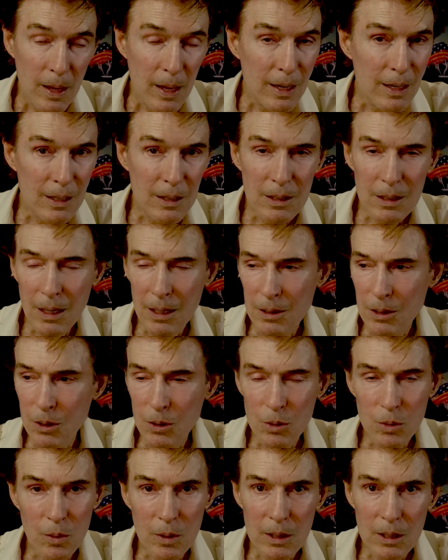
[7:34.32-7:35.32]
And it's not
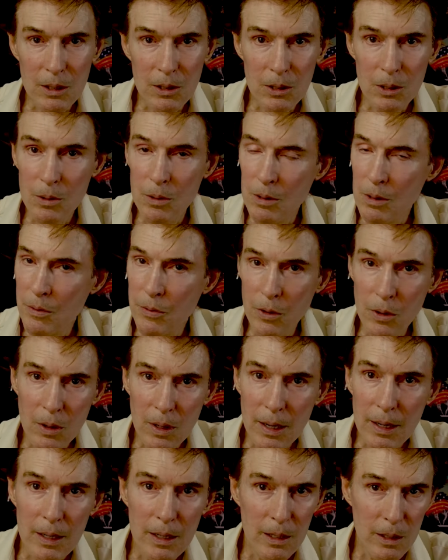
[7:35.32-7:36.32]
just one issue, it's a
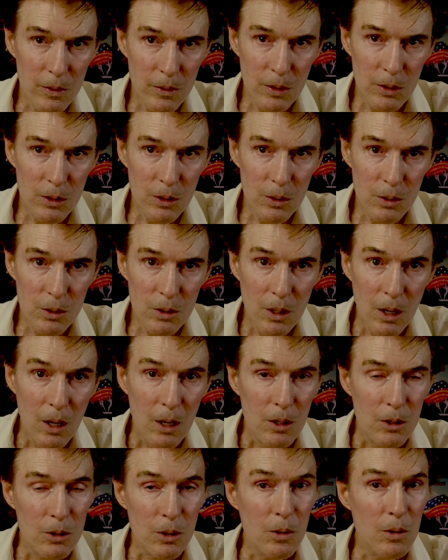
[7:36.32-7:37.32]
variety of issues.
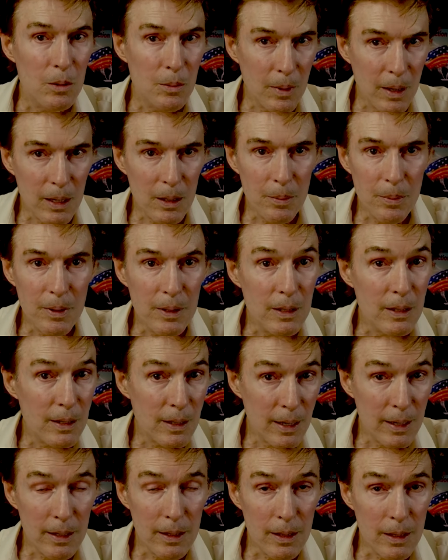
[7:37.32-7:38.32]
So in my opinion,
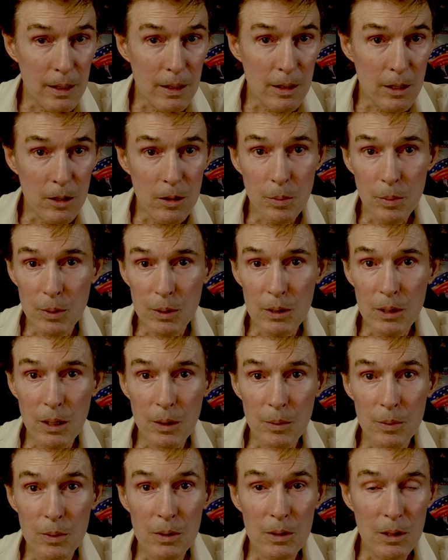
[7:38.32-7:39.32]
I think that the
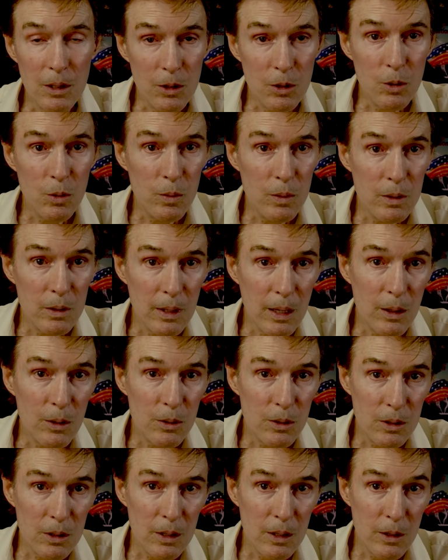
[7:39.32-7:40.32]
perceptions that you will now
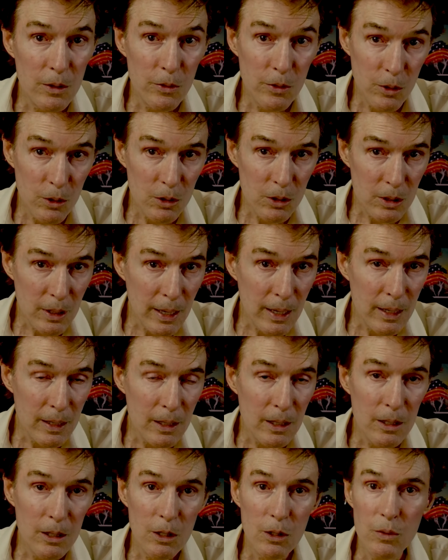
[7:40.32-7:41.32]
see firsthand
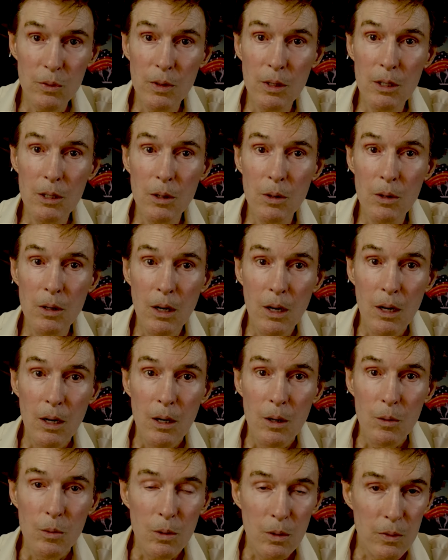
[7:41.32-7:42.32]
in this video
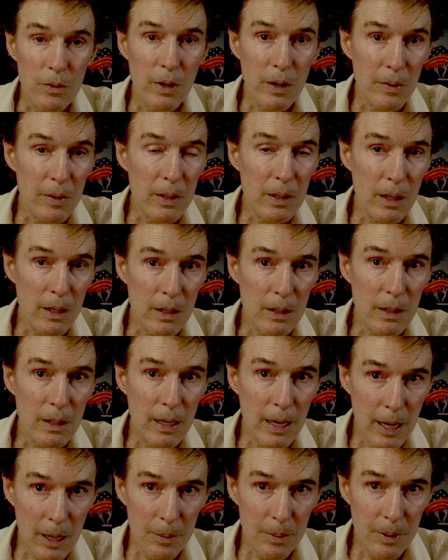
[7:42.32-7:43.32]
will very likely
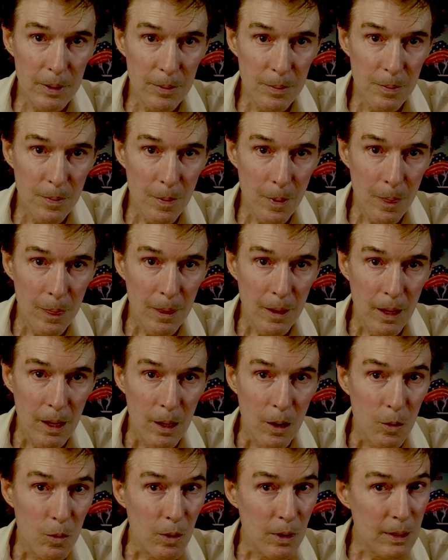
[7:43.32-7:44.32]
happen.
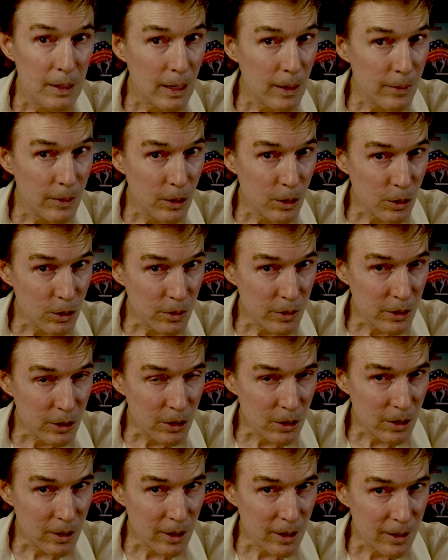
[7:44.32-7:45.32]
One never knows for
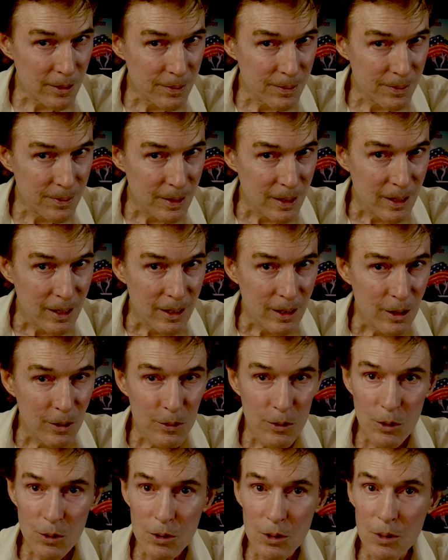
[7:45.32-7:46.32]
sure. The
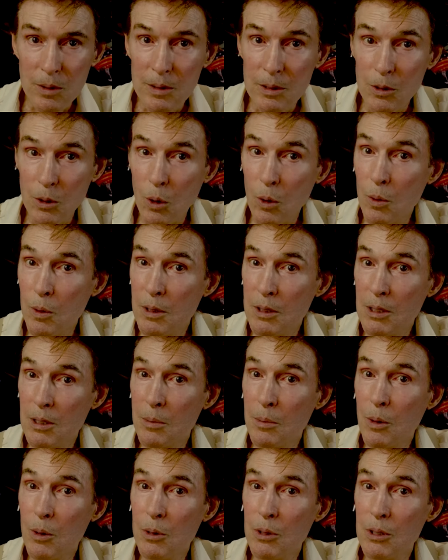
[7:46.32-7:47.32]
future is always in
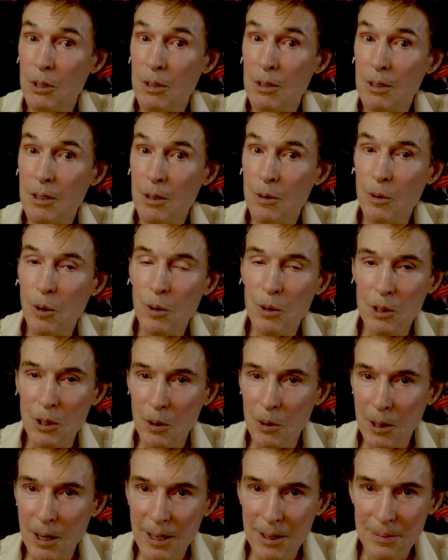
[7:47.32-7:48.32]
motion, to quote
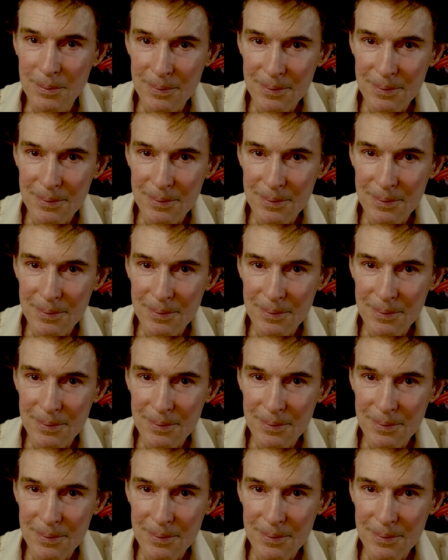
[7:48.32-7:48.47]
Yoda.